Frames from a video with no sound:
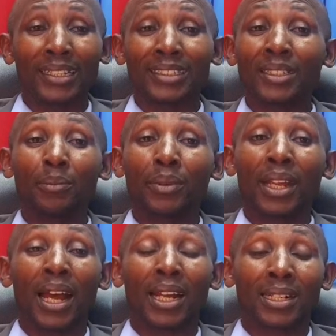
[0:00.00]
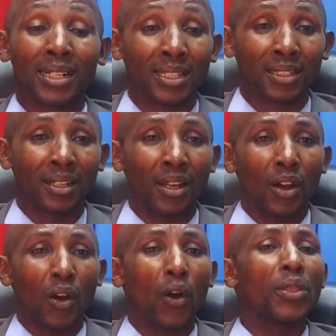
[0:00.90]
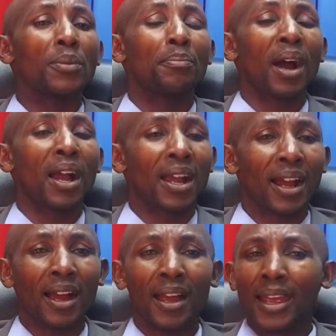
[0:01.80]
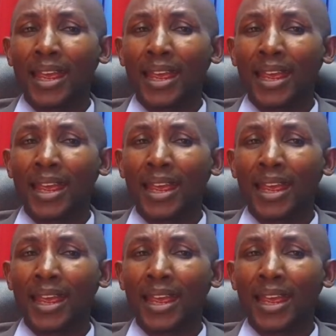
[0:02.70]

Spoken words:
It's simply a trust on the banker